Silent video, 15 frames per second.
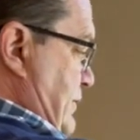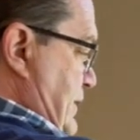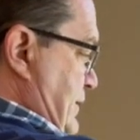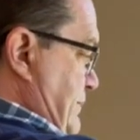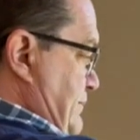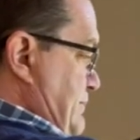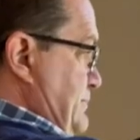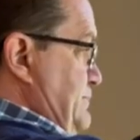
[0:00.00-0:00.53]
in
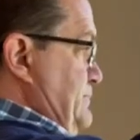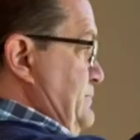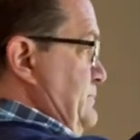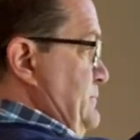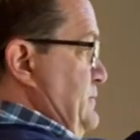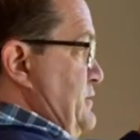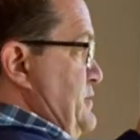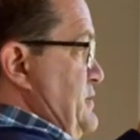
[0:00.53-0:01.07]
it.
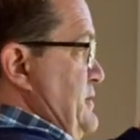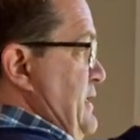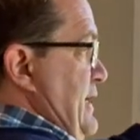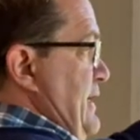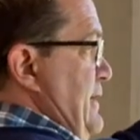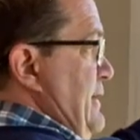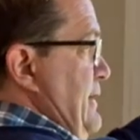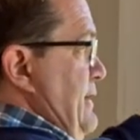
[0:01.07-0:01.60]
Just
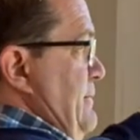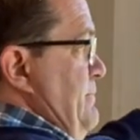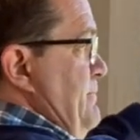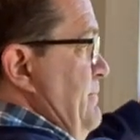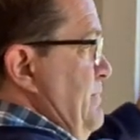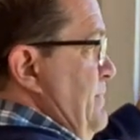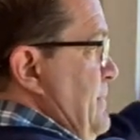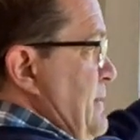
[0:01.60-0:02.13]
slide it in,
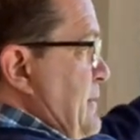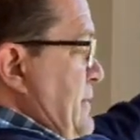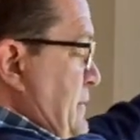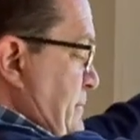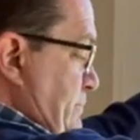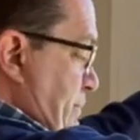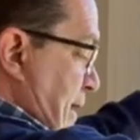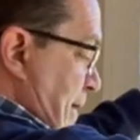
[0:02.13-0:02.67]

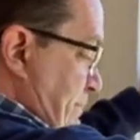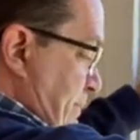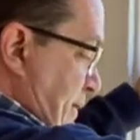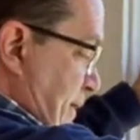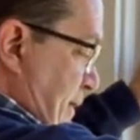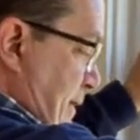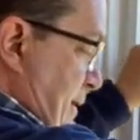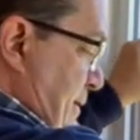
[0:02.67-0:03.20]
pop it
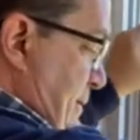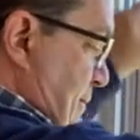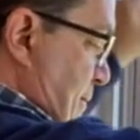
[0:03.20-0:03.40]
in,